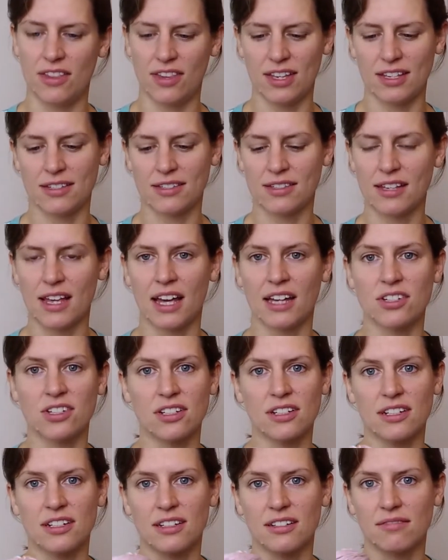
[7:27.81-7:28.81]
This
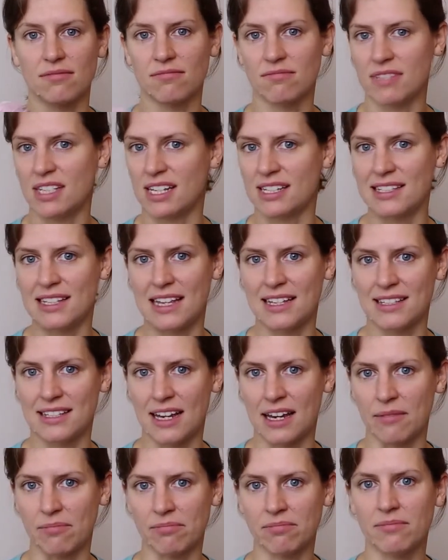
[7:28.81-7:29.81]
actually takes less
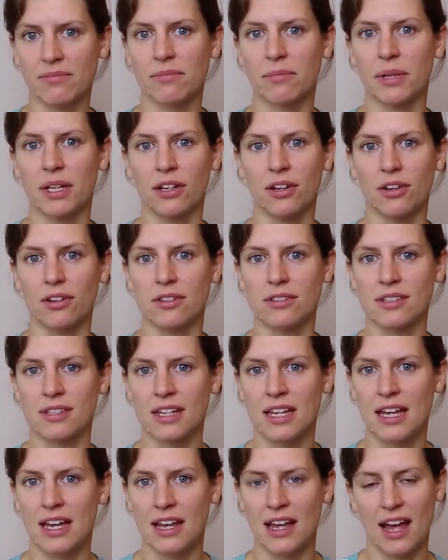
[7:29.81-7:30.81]
time
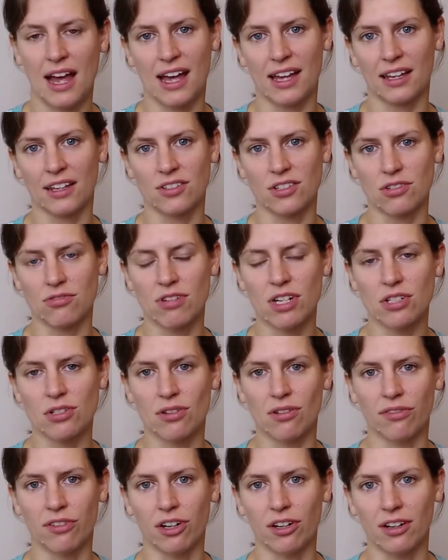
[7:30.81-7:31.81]
because I can just
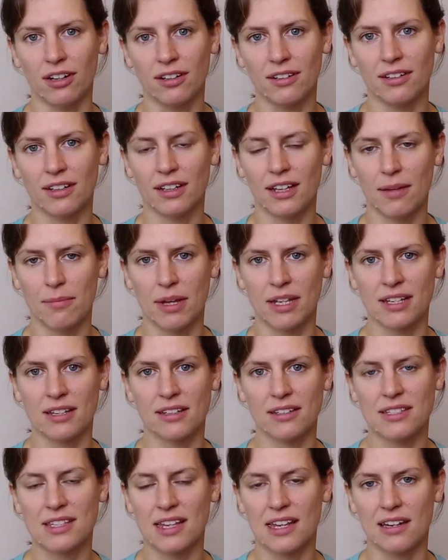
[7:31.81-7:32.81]
reach over, get my
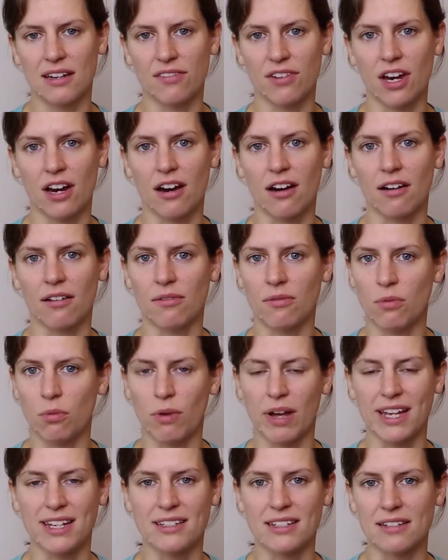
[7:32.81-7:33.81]
skein of yarn,
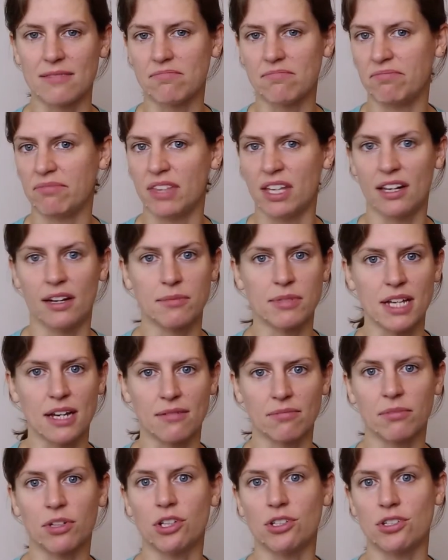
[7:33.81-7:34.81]
wind it, and then I'm
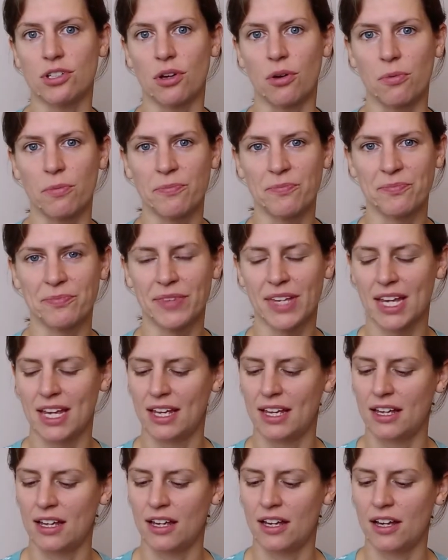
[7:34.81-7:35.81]
done. Good to go.
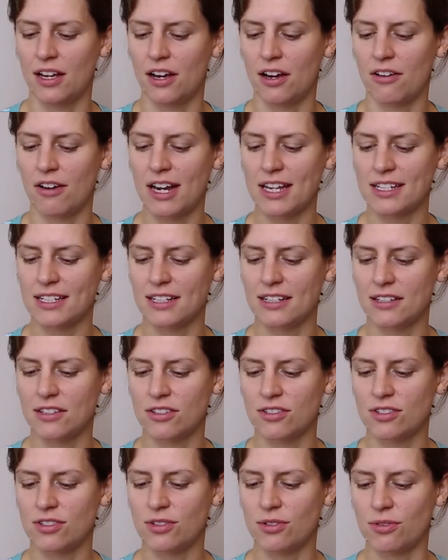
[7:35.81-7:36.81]
Alright,
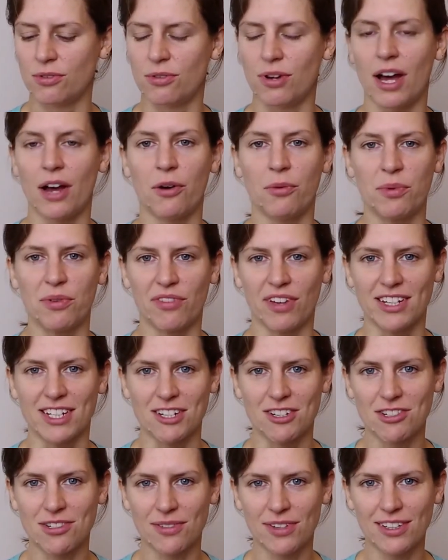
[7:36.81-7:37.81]
so I hope you find
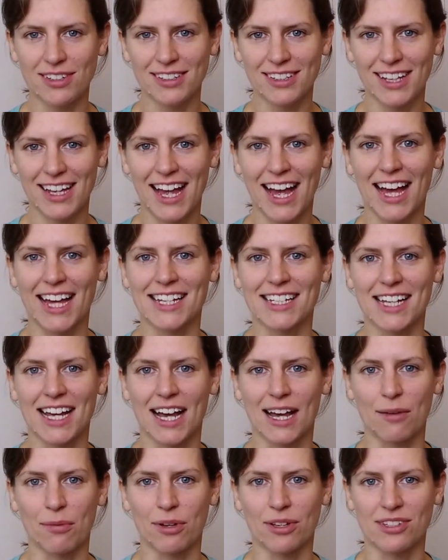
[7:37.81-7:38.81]
it useful, and
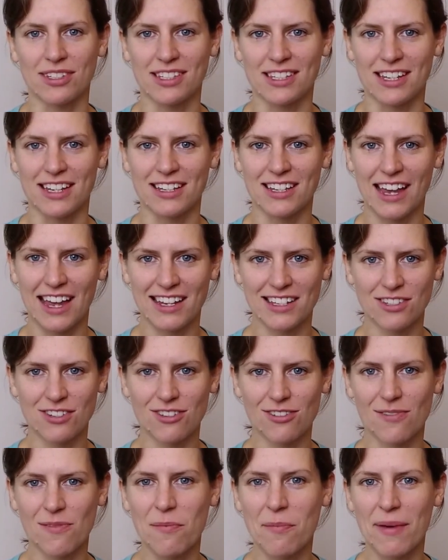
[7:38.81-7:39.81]
I will see you again
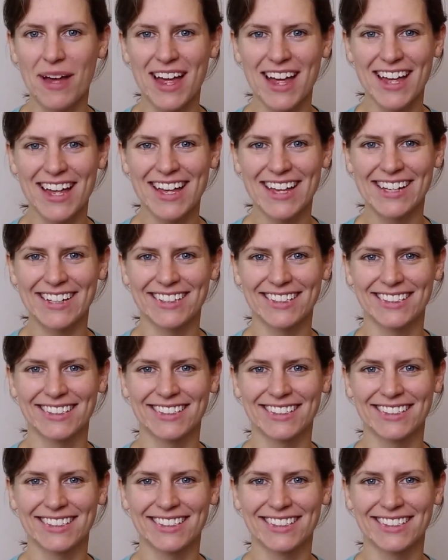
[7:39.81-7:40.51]
soon. Bye!